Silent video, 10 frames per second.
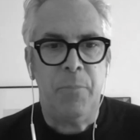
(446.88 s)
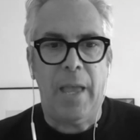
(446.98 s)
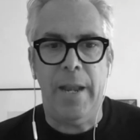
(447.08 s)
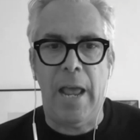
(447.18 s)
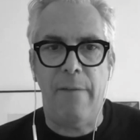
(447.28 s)

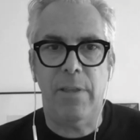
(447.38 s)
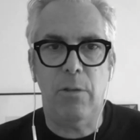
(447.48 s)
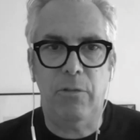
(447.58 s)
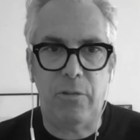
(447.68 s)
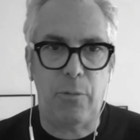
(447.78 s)
and having
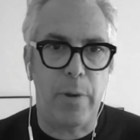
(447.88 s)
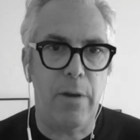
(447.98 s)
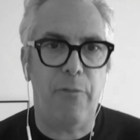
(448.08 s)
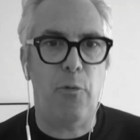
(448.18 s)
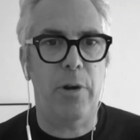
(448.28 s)
those 3
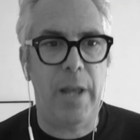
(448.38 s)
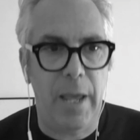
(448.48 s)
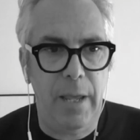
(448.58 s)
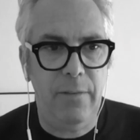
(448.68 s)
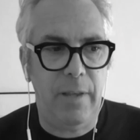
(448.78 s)
or 4
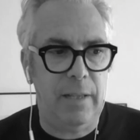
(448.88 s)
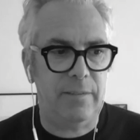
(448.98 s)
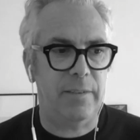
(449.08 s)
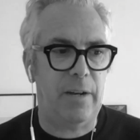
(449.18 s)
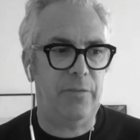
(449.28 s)
days
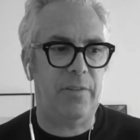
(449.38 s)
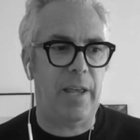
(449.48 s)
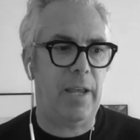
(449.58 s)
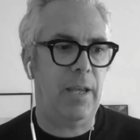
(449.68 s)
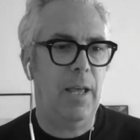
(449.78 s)
instead of
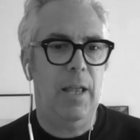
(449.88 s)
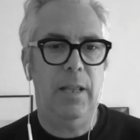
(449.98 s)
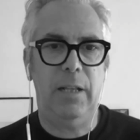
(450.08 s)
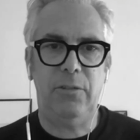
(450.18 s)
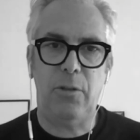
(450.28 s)
saying,
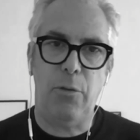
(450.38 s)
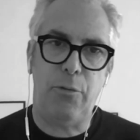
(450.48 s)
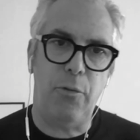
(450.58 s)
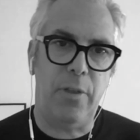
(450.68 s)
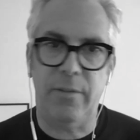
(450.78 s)
let's go
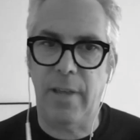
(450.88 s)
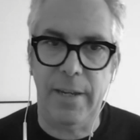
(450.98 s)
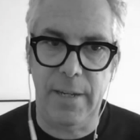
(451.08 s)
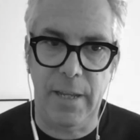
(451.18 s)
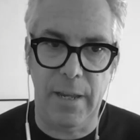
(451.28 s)
through this
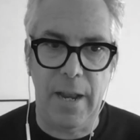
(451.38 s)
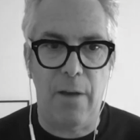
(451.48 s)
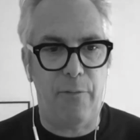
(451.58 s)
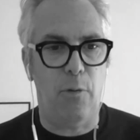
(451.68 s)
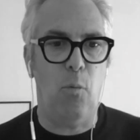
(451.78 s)
idea
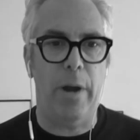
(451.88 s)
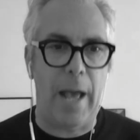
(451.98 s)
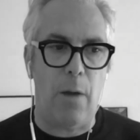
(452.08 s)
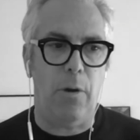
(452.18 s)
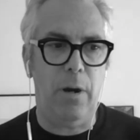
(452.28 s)
now for 1
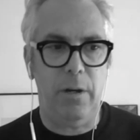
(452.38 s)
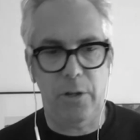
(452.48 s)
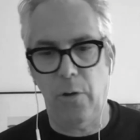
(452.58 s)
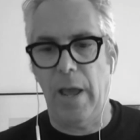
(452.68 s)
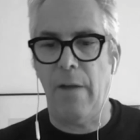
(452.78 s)
hour.
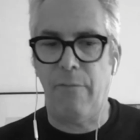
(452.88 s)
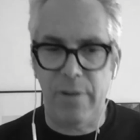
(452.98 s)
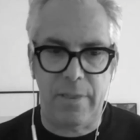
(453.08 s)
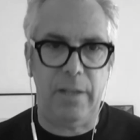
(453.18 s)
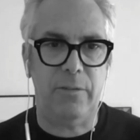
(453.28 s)

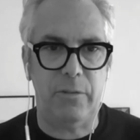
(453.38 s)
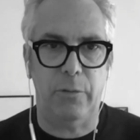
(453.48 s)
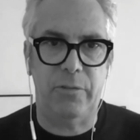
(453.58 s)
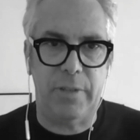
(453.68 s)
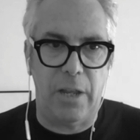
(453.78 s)
Everything's so
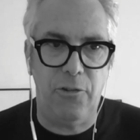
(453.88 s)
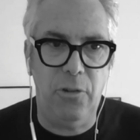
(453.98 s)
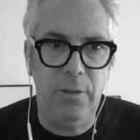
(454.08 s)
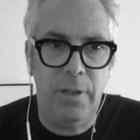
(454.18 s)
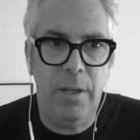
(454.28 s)

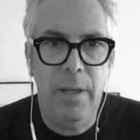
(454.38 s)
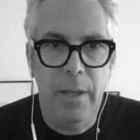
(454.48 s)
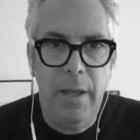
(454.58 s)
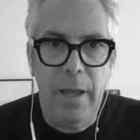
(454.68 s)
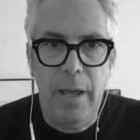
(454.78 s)
scheduled.
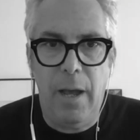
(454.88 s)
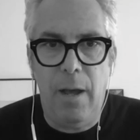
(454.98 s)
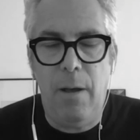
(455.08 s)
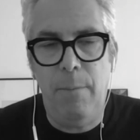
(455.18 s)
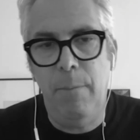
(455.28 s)

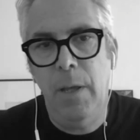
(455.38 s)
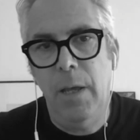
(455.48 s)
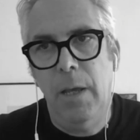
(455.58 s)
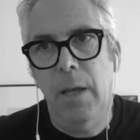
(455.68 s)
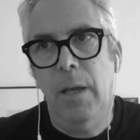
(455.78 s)

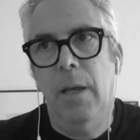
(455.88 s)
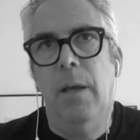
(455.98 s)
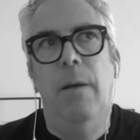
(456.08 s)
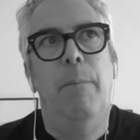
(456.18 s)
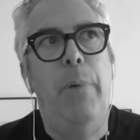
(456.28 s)

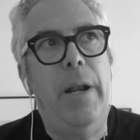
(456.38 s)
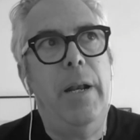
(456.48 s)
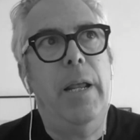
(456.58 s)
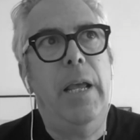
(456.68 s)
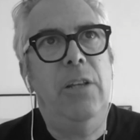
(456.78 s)

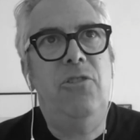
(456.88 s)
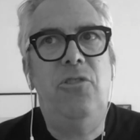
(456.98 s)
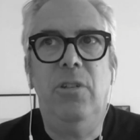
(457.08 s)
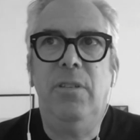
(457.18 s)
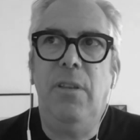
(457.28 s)
But it's
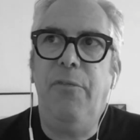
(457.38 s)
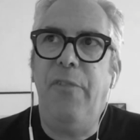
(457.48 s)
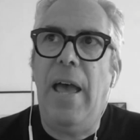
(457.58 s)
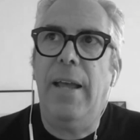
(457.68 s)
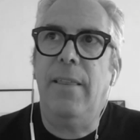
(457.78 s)
just the
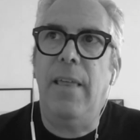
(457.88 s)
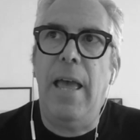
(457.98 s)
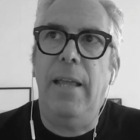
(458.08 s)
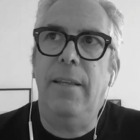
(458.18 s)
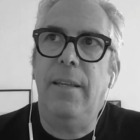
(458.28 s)
fact
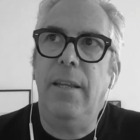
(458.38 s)
that